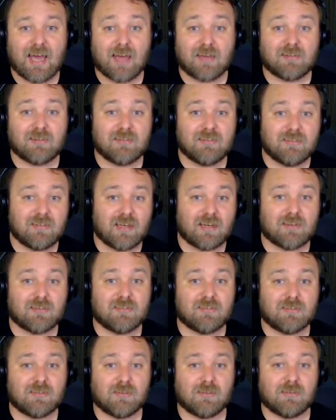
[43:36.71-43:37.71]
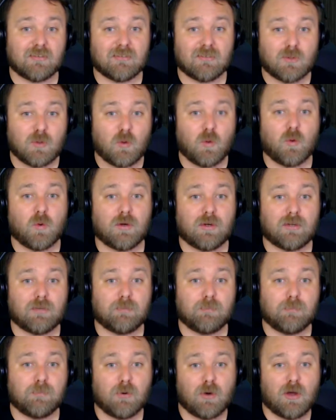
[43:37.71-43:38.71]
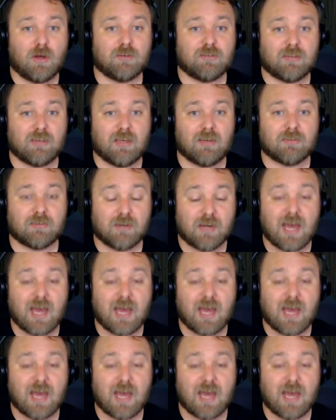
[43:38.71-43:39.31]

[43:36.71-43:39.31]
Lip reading: a 6-core processor,